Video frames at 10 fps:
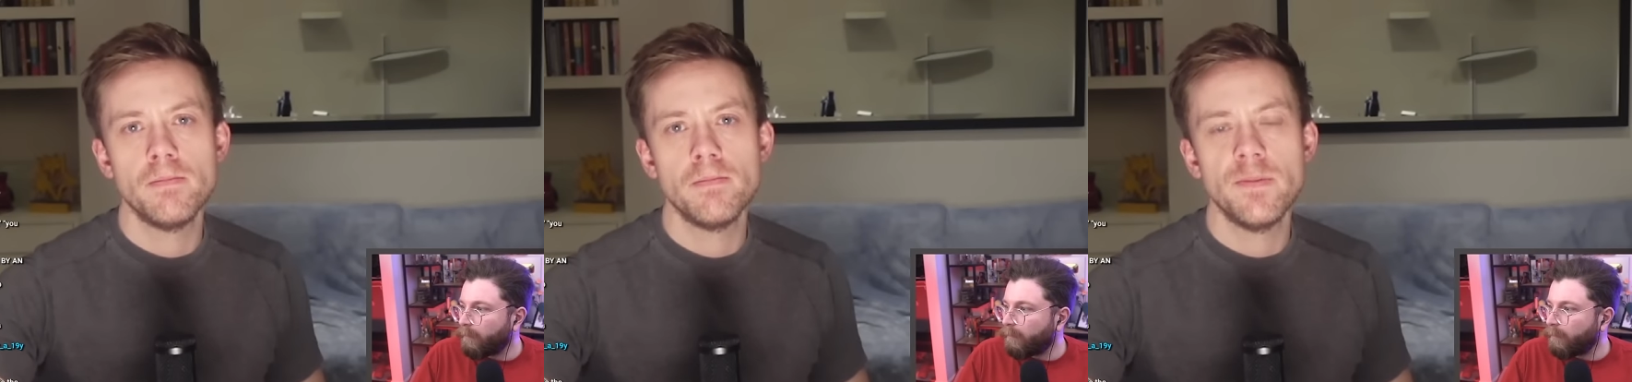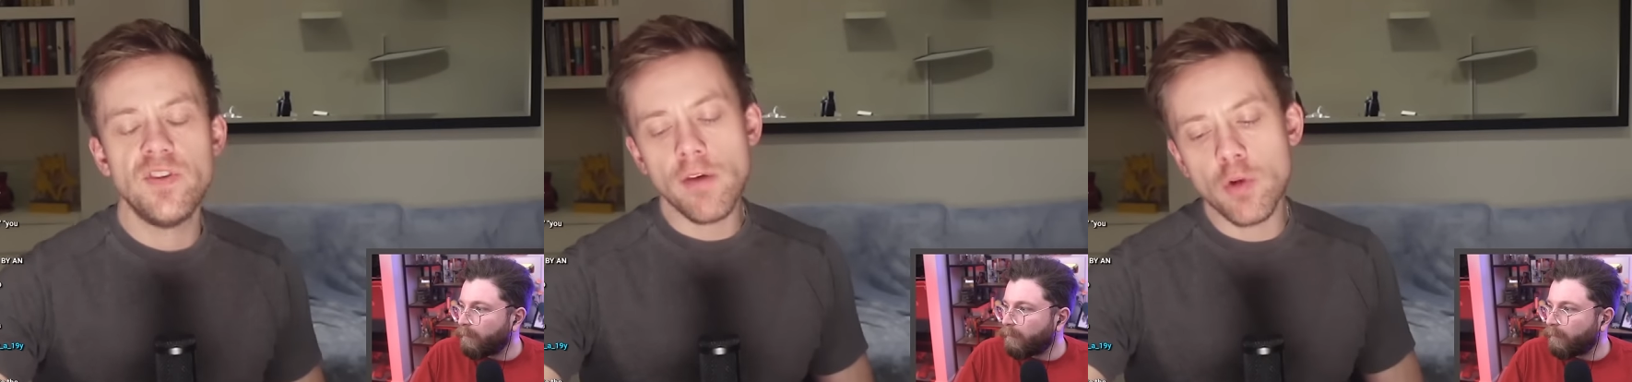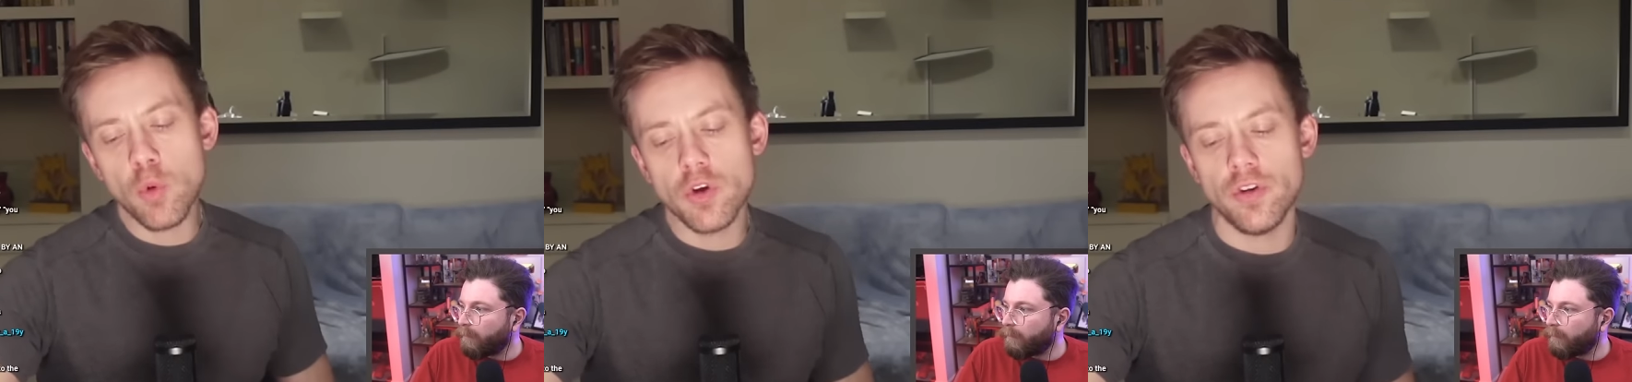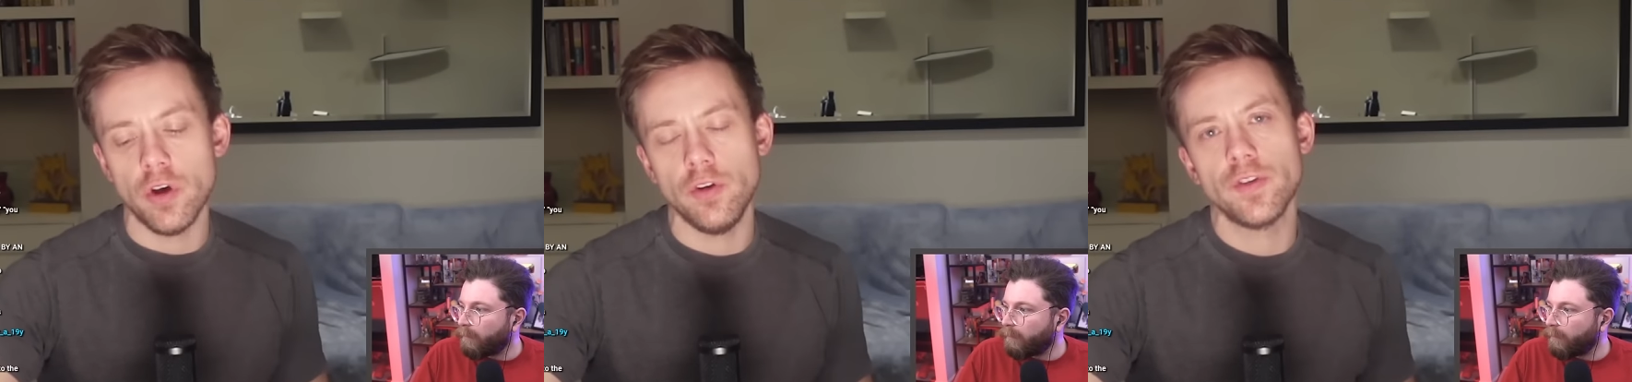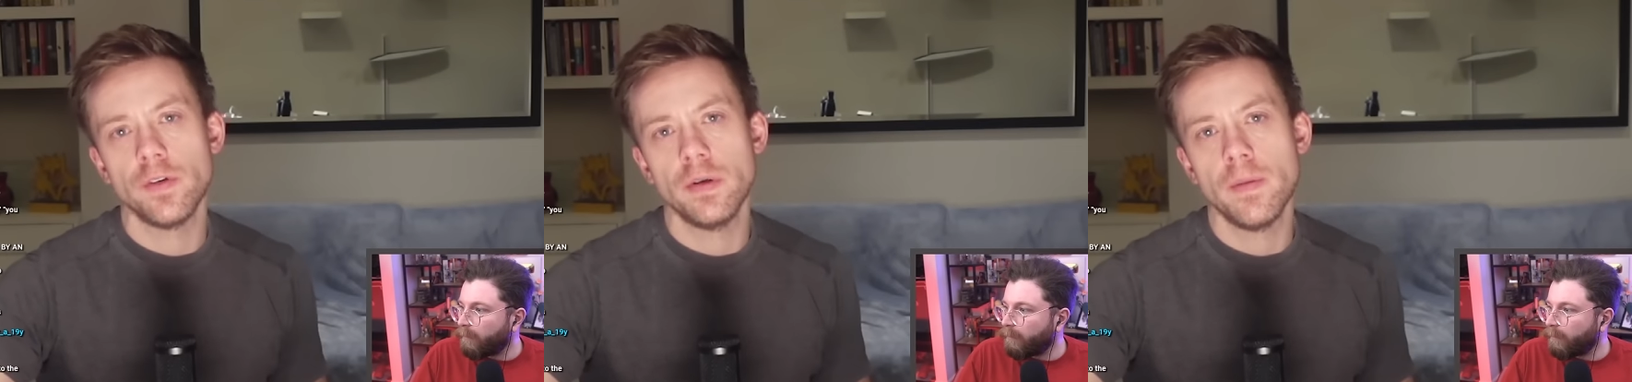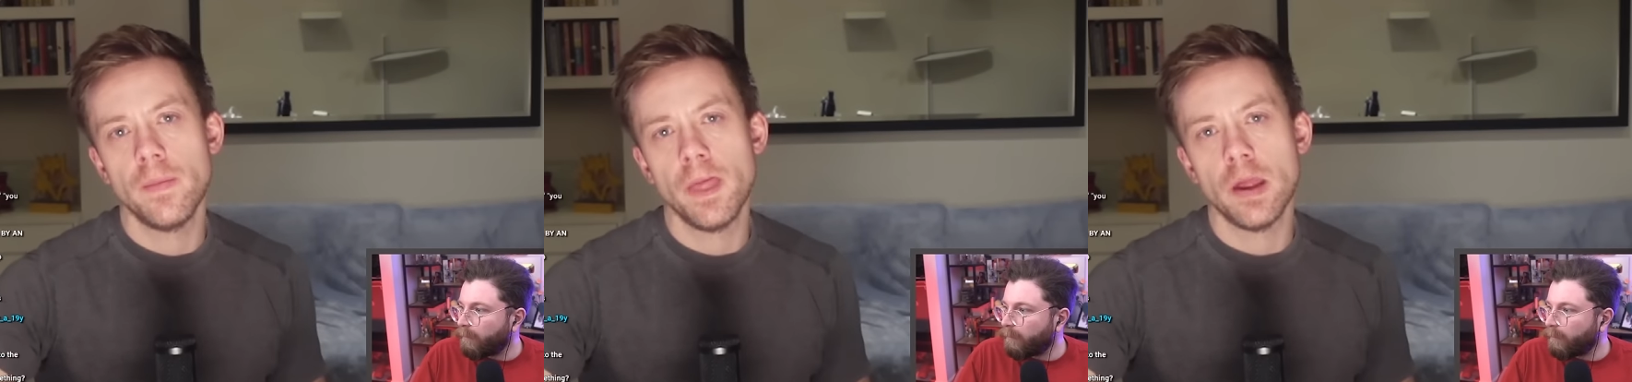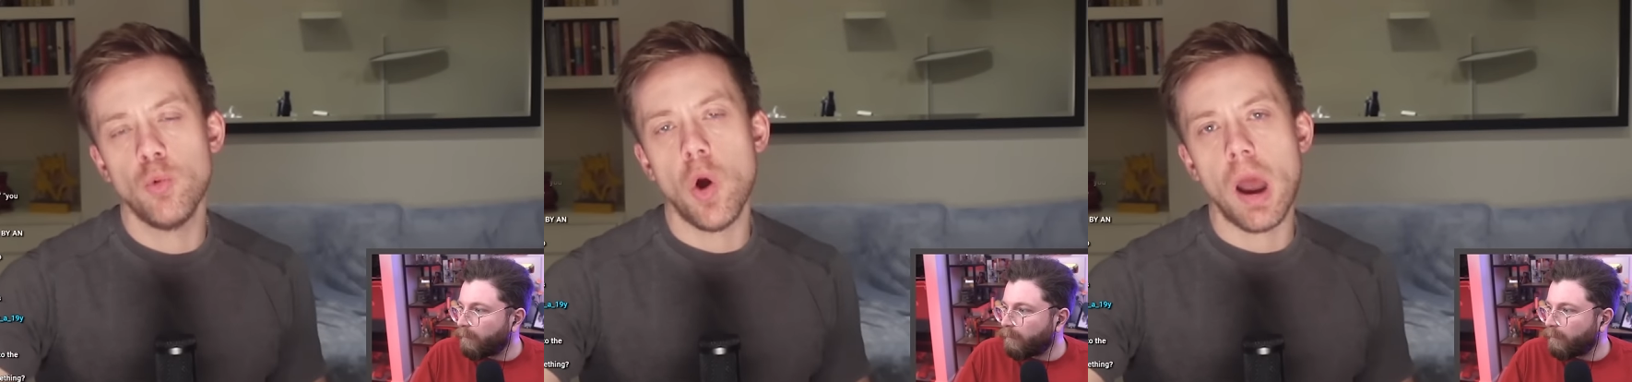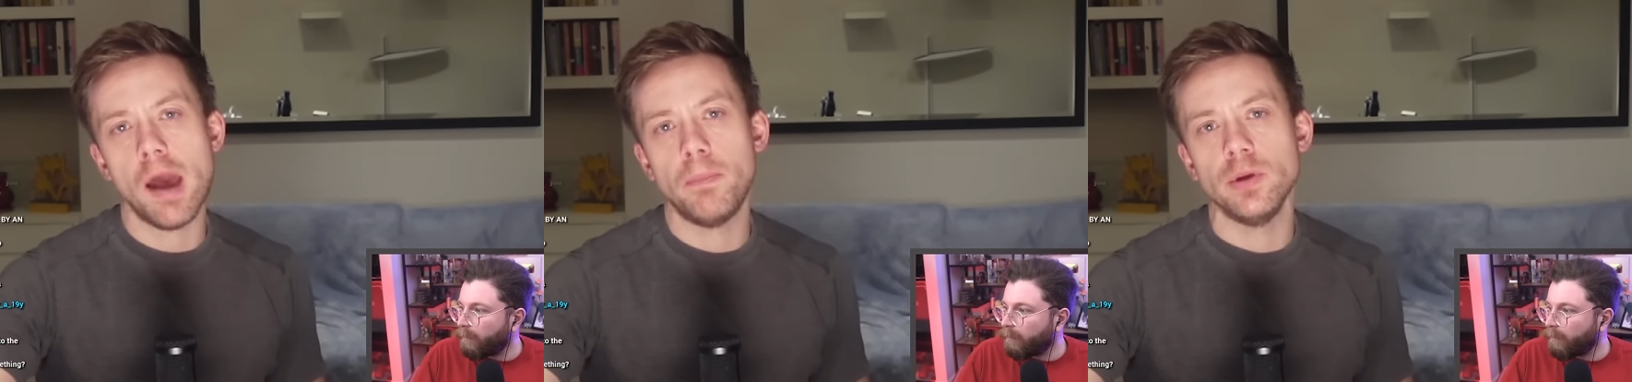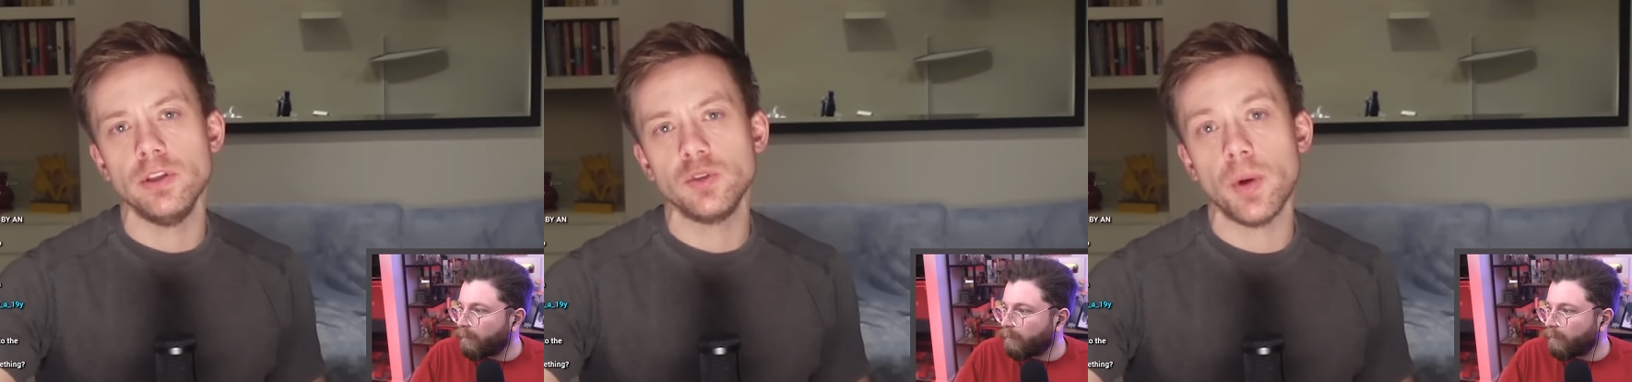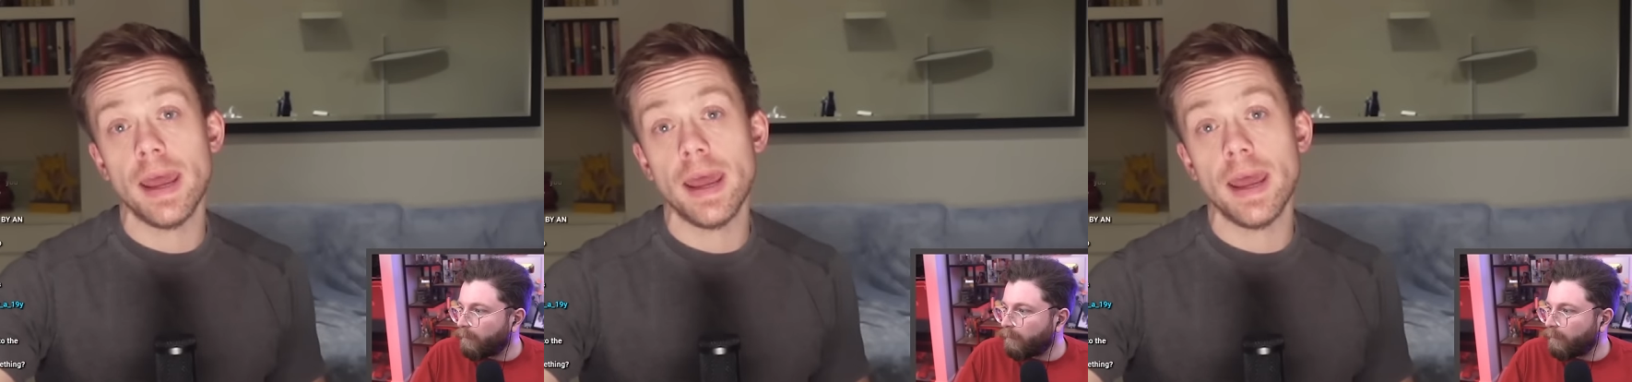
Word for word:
Speaker 1: Have you ever wondered what happens when